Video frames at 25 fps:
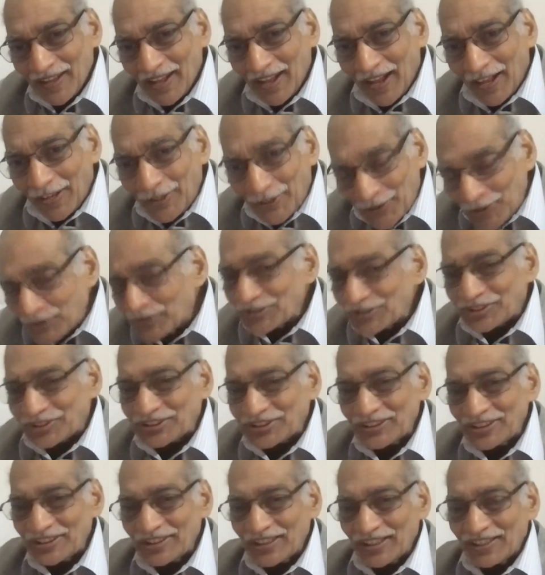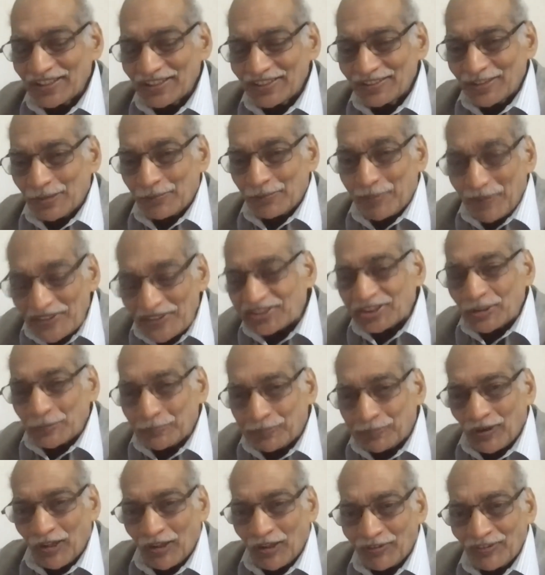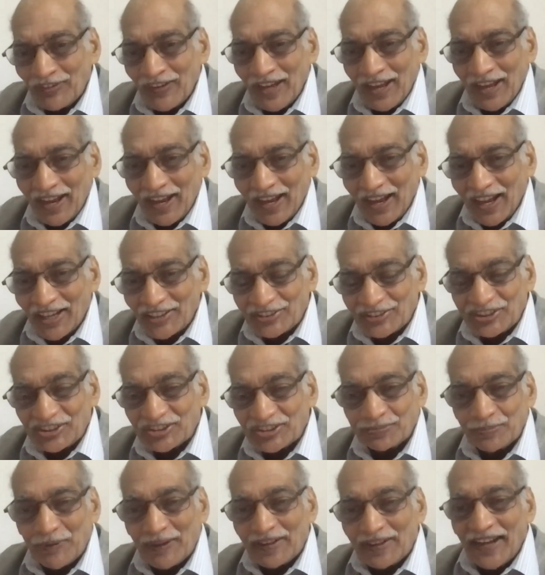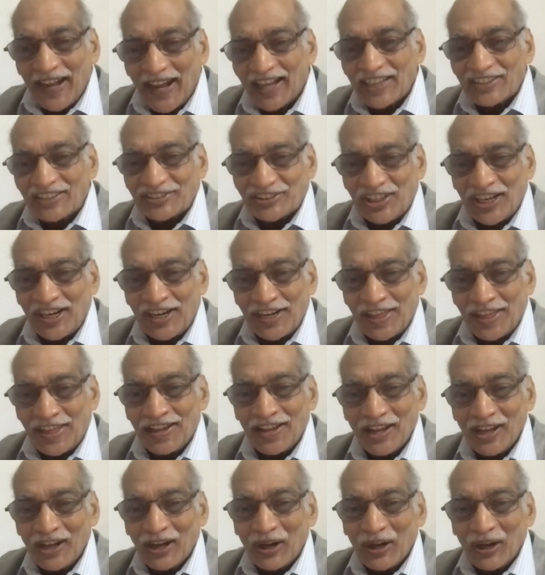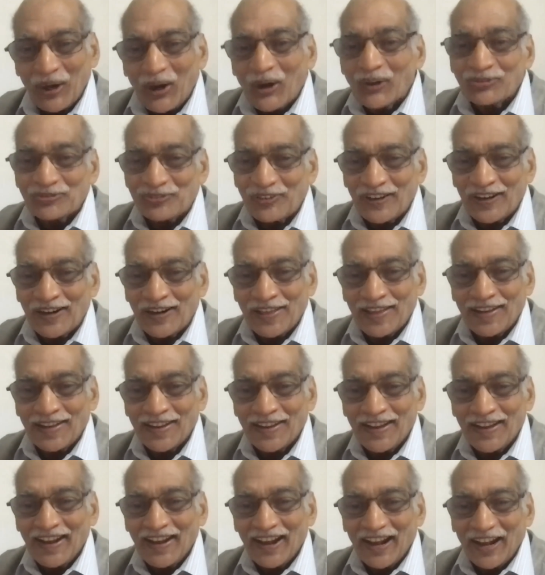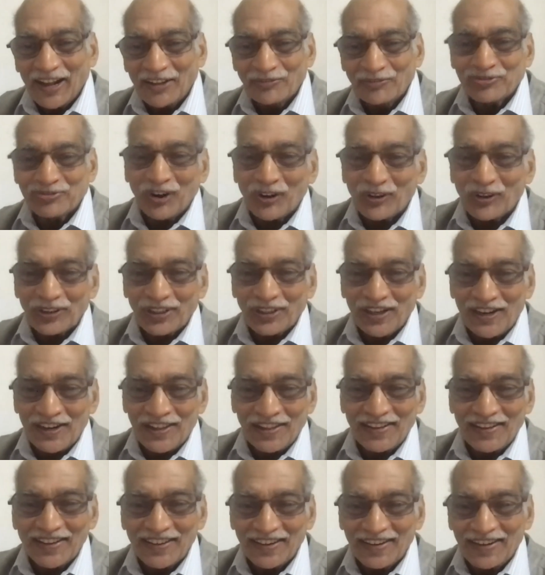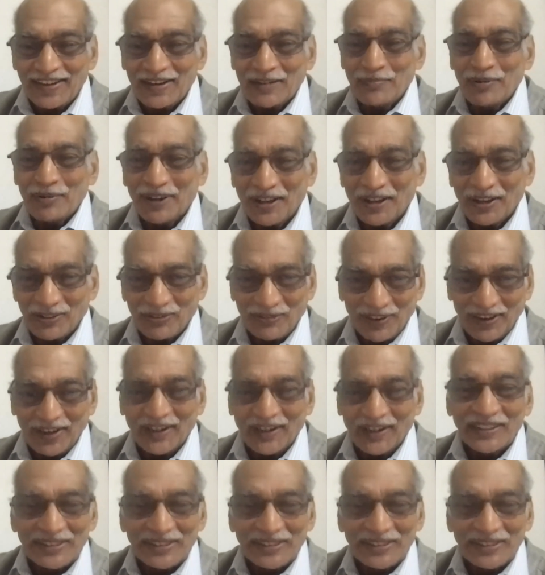and use the principle of assessment as learning, of learning, and for learning in a bigger way.